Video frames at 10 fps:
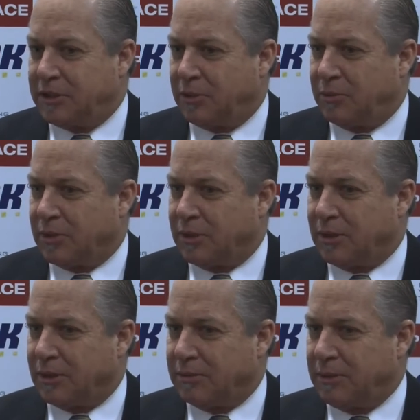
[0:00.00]

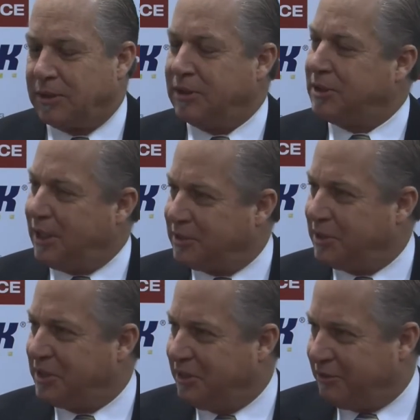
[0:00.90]
so it's not
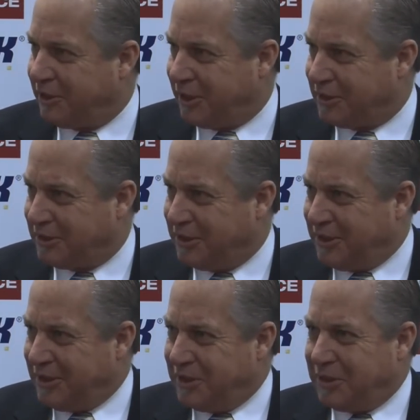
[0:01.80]
significant
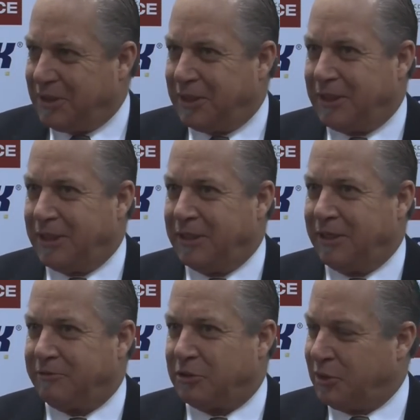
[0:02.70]

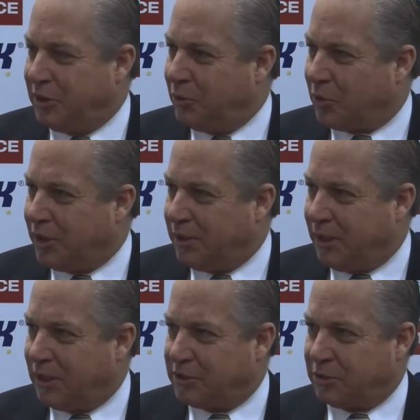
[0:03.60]
enough to really worry
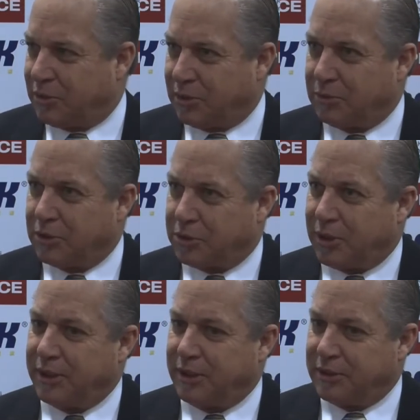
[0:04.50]
about. So we're
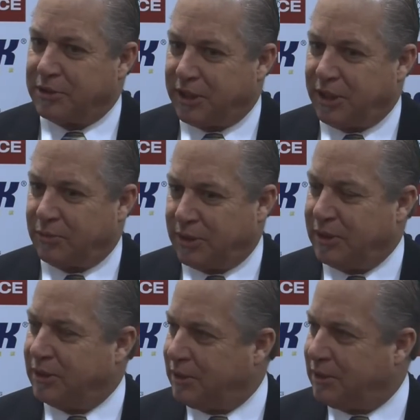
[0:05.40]
trying to understand
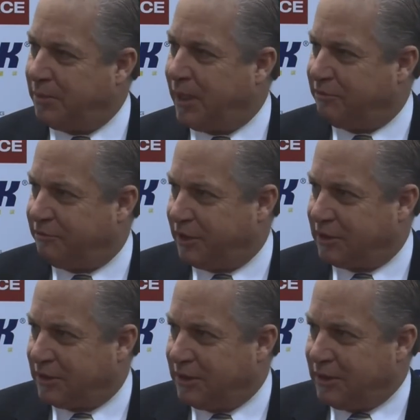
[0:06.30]
really the benefit
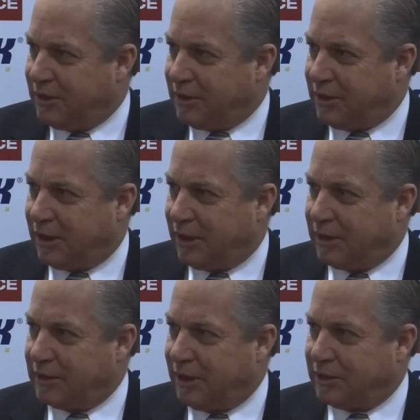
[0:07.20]

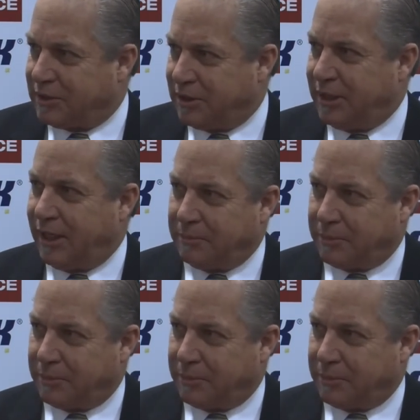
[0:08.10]
as to the end